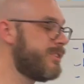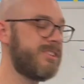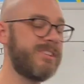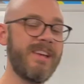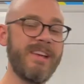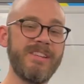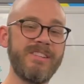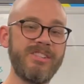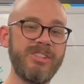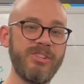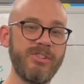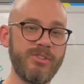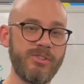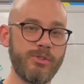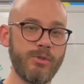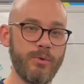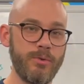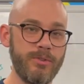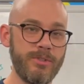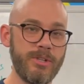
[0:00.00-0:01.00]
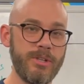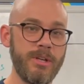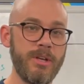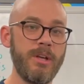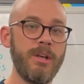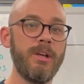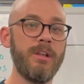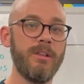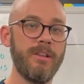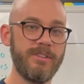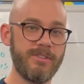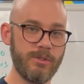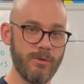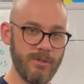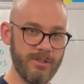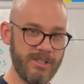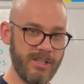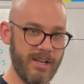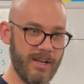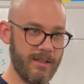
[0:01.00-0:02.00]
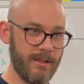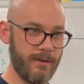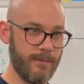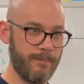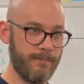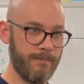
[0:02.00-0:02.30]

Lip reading: estis sunt. Let's do it together.